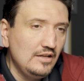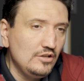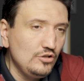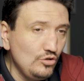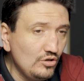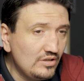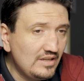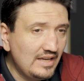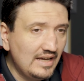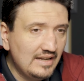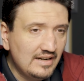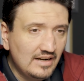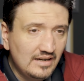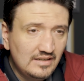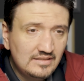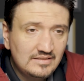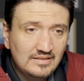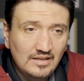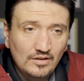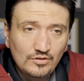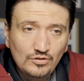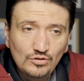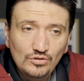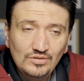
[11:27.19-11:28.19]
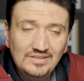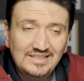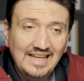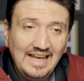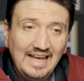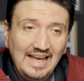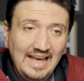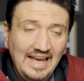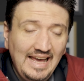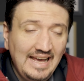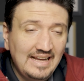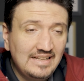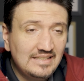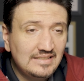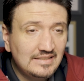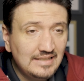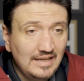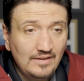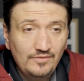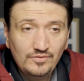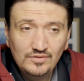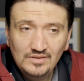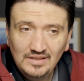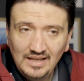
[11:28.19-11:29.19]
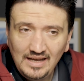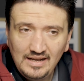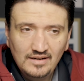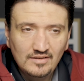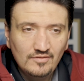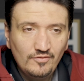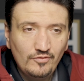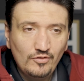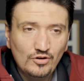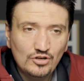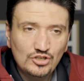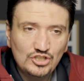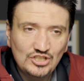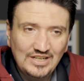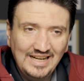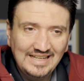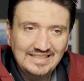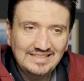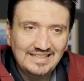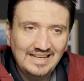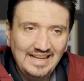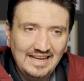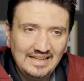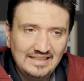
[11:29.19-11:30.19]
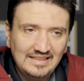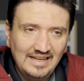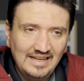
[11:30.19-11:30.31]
You can also use XF10 for shots like